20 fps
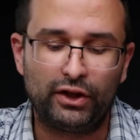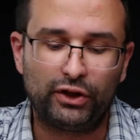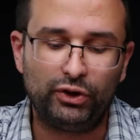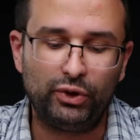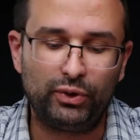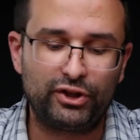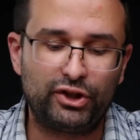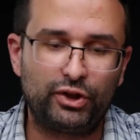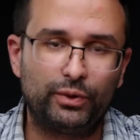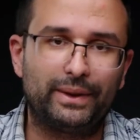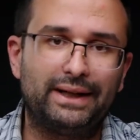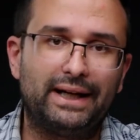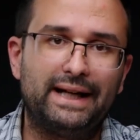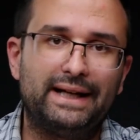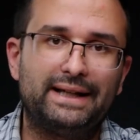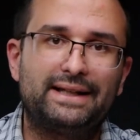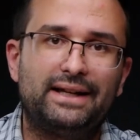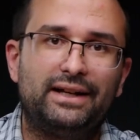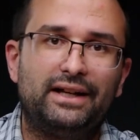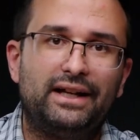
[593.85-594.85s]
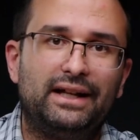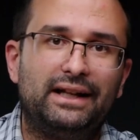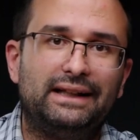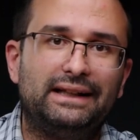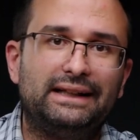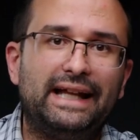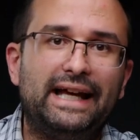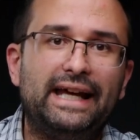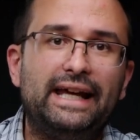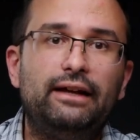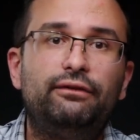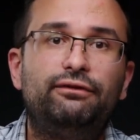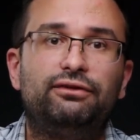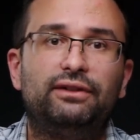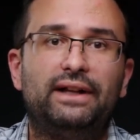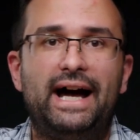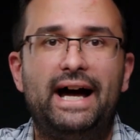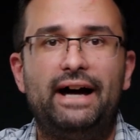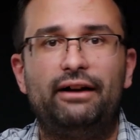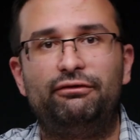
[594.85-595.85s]
you can do a nice lay
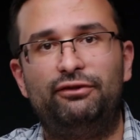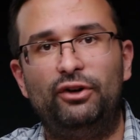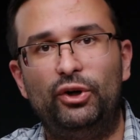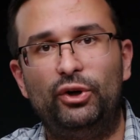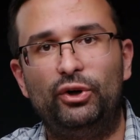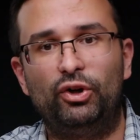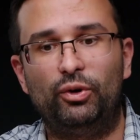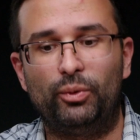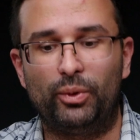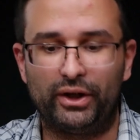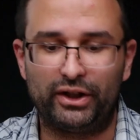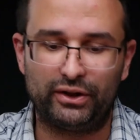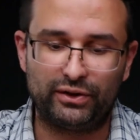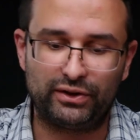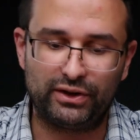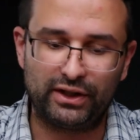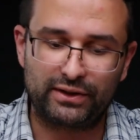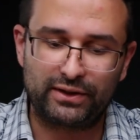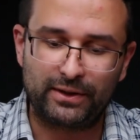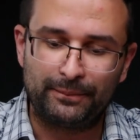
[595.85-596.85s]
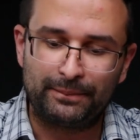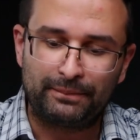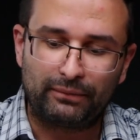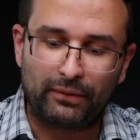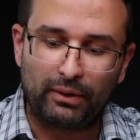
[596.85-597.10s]
flat photo where you just